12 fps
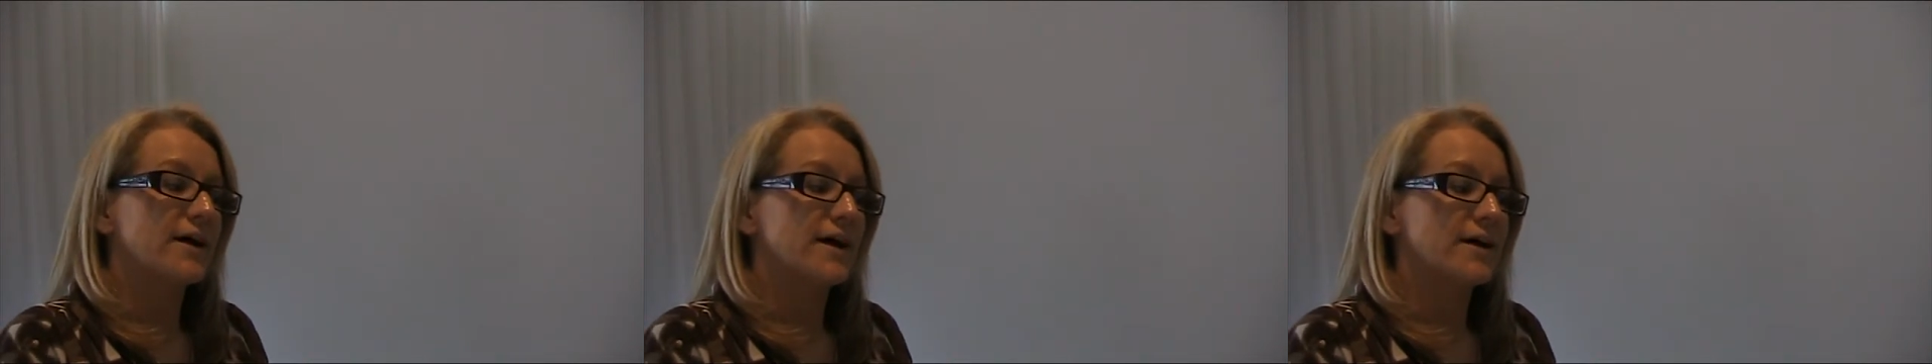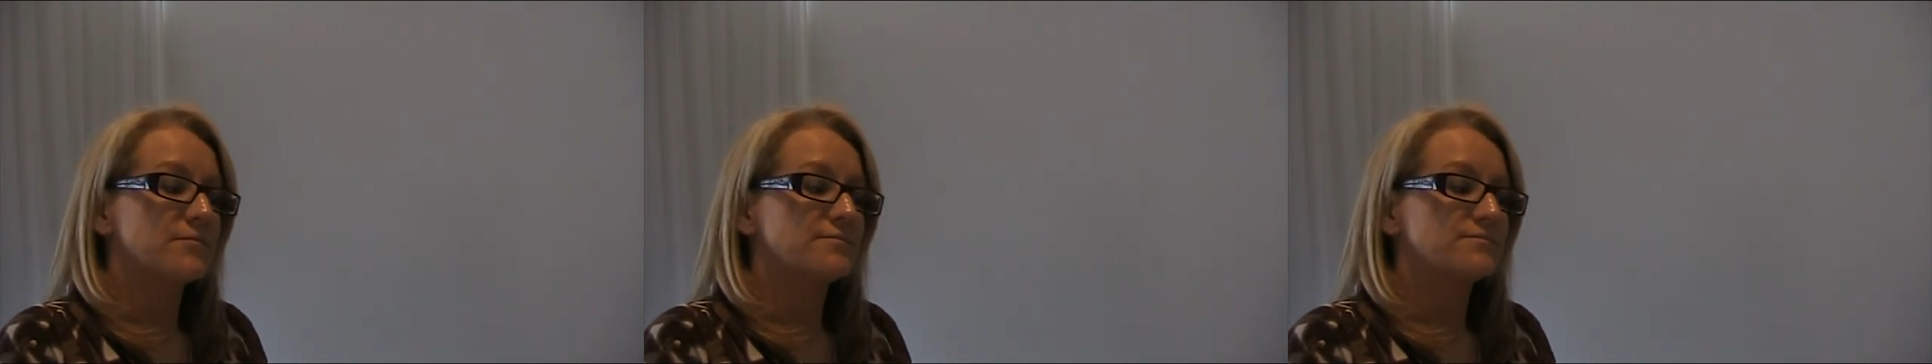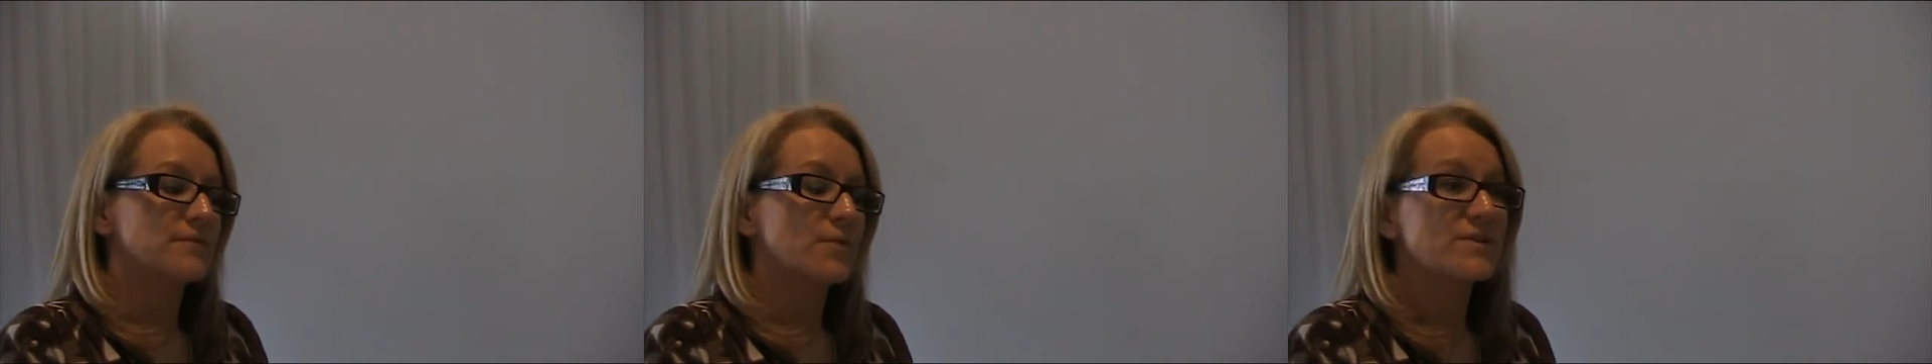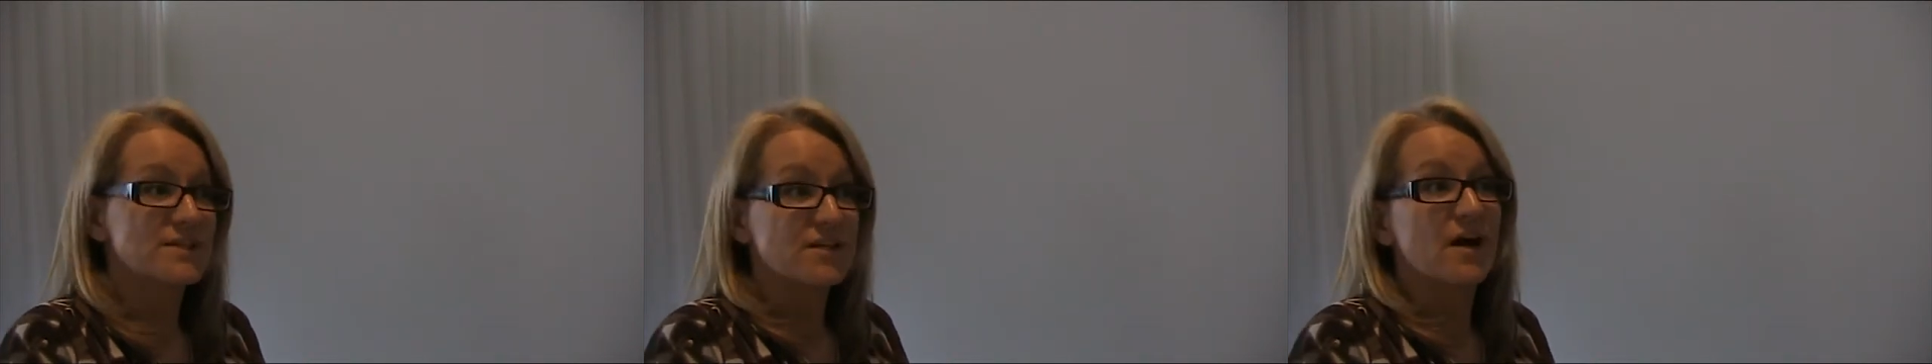
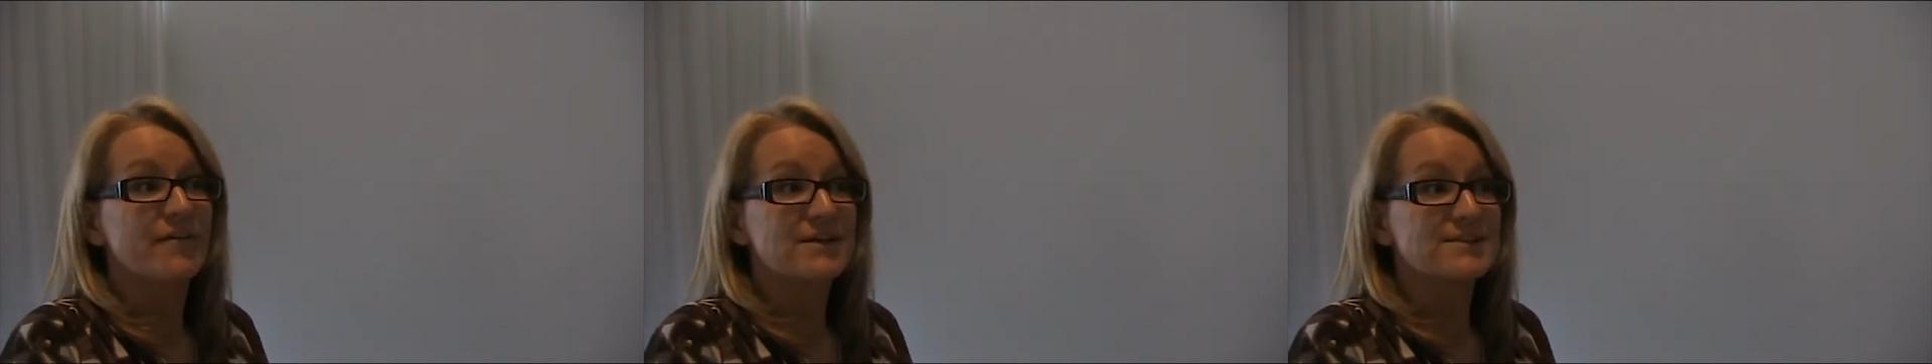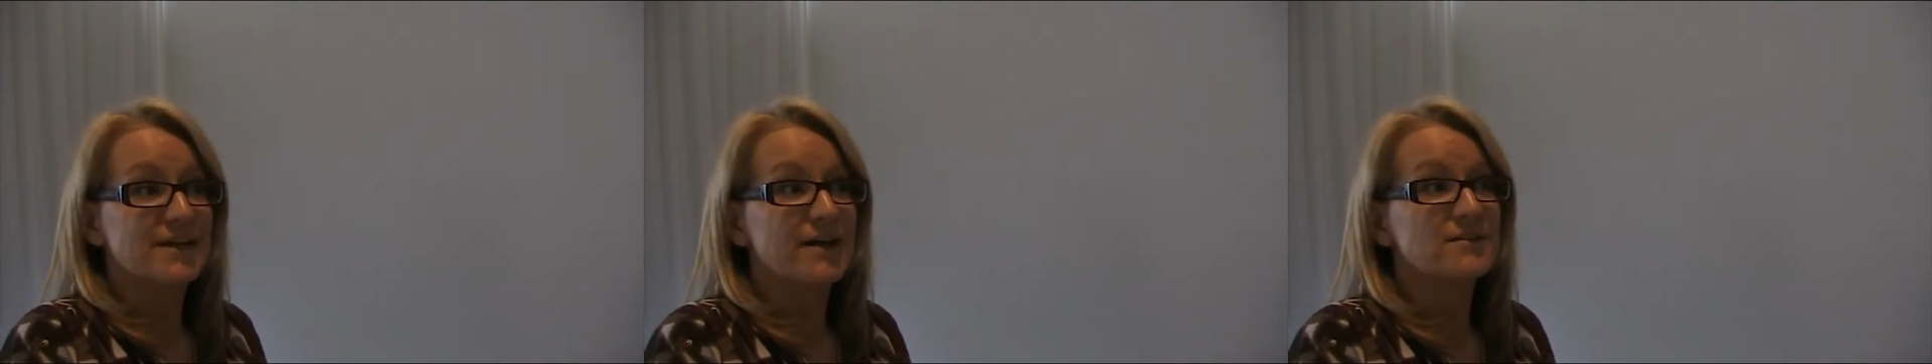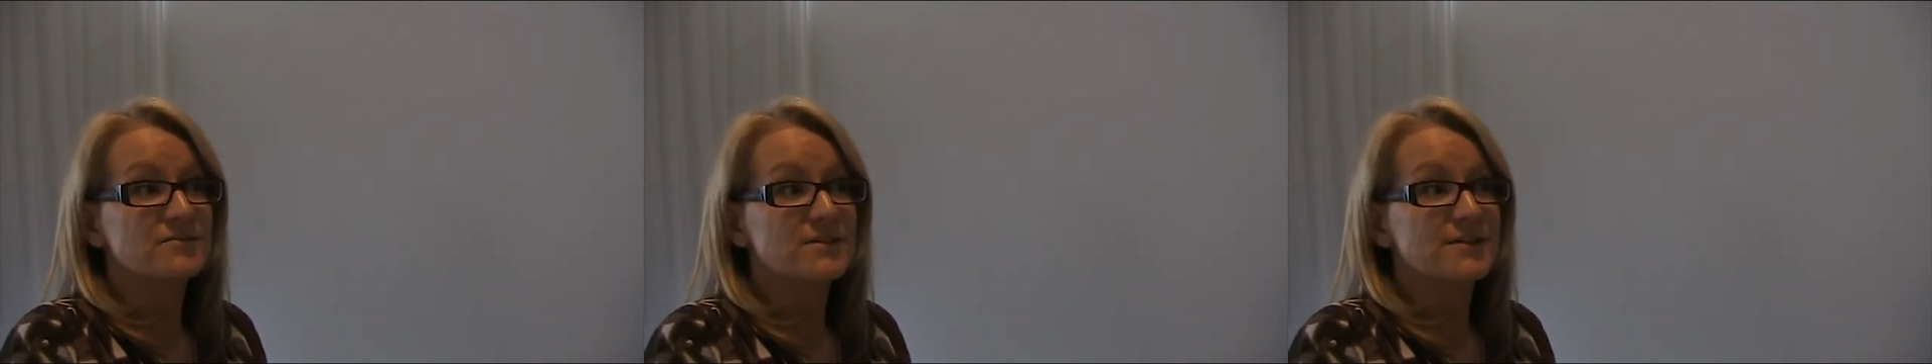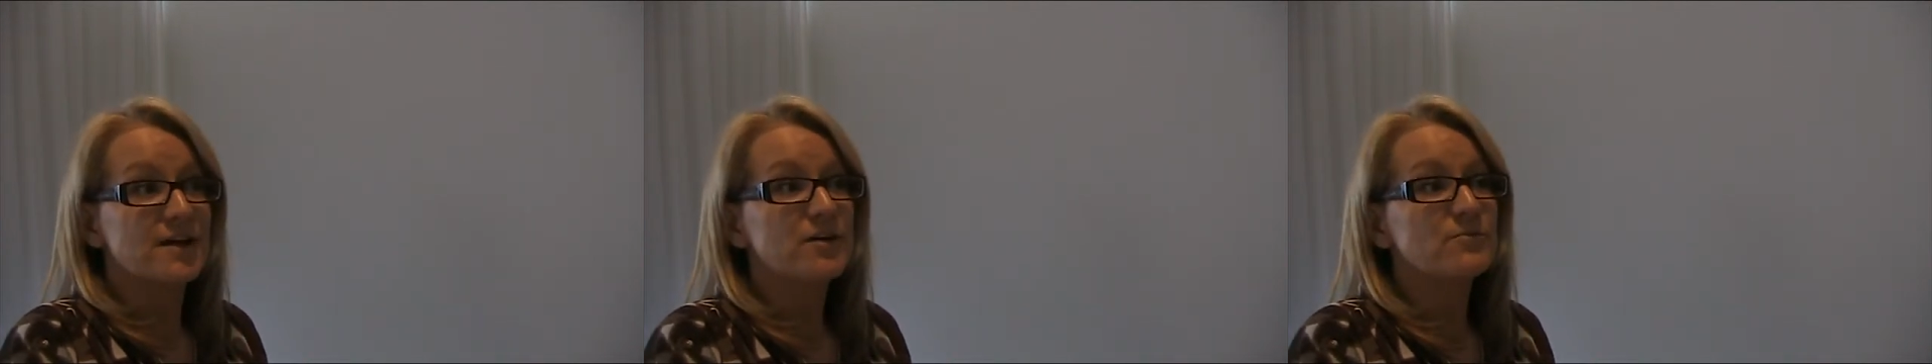a direct sales
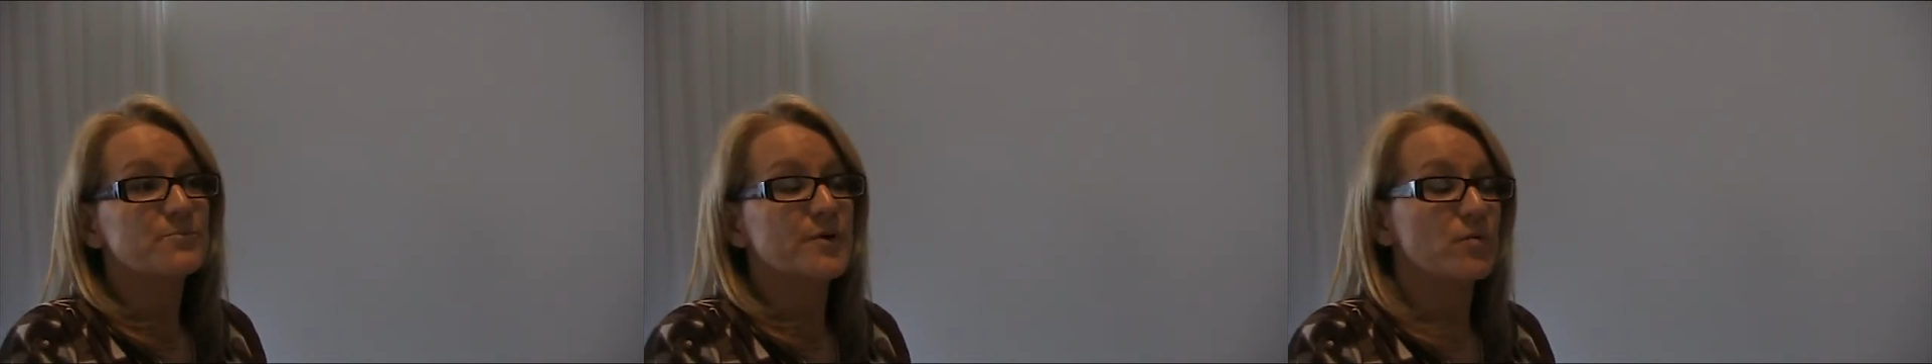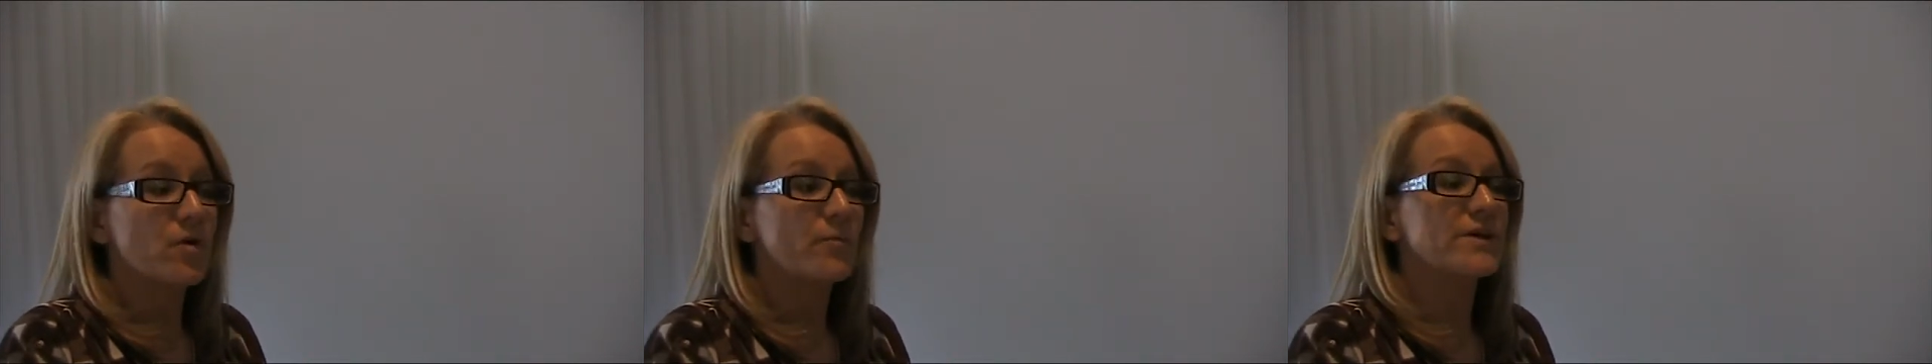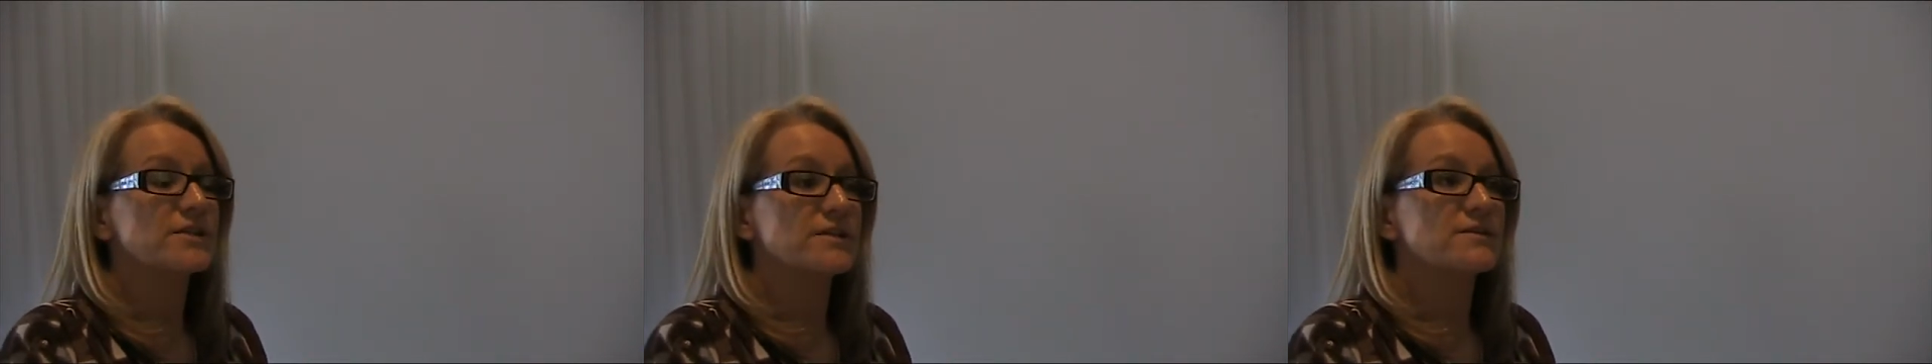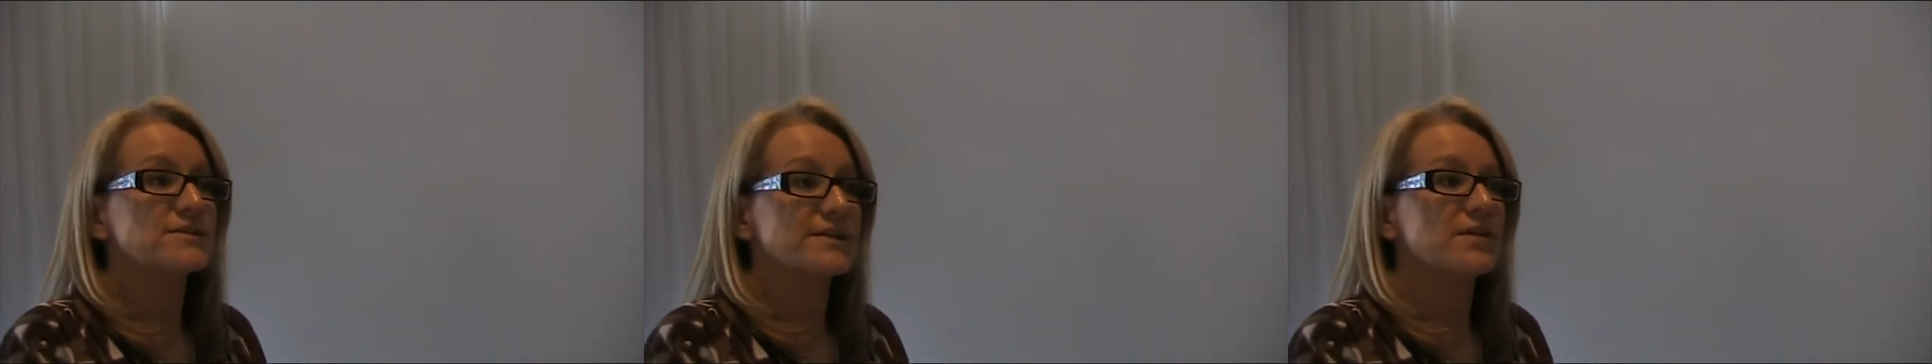result, but what we
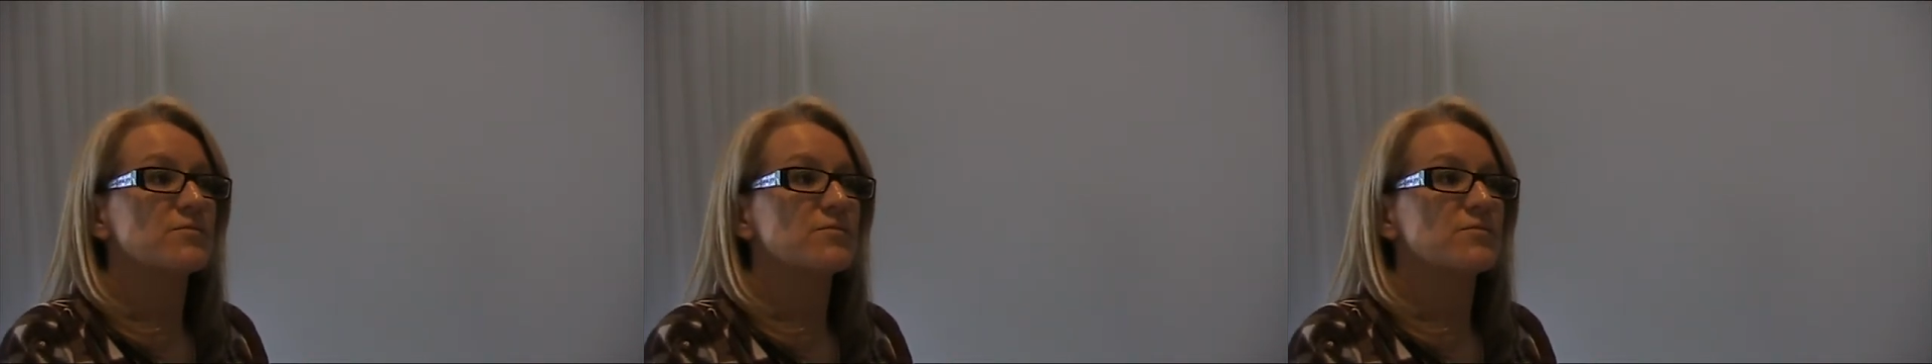do see and